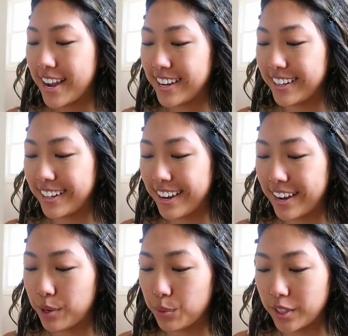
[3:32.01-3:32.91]
I, I
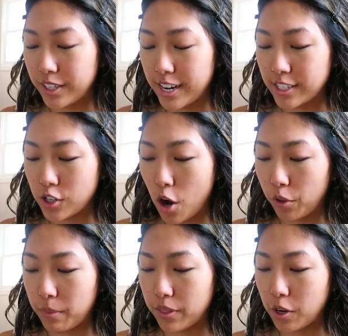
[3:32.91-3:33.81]
had a really nice talk
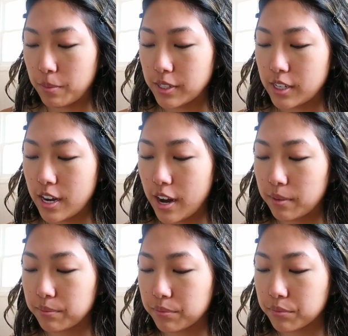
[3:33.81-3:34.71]
with my therapist today.